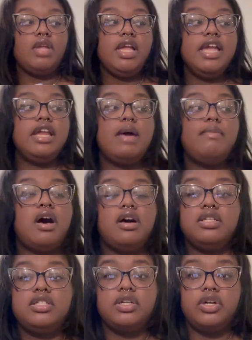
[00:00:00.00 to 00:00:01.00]
And I'm
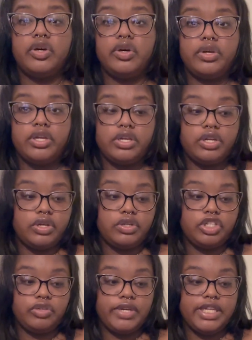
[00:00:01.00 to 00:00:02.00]
also, you know,
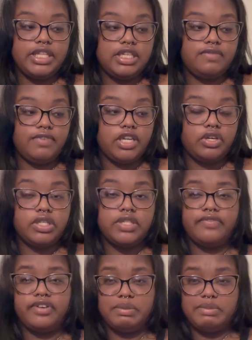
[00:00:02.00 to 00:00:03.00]
doing these videos
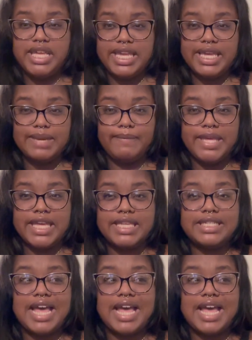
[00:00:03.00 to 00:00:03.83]
for me because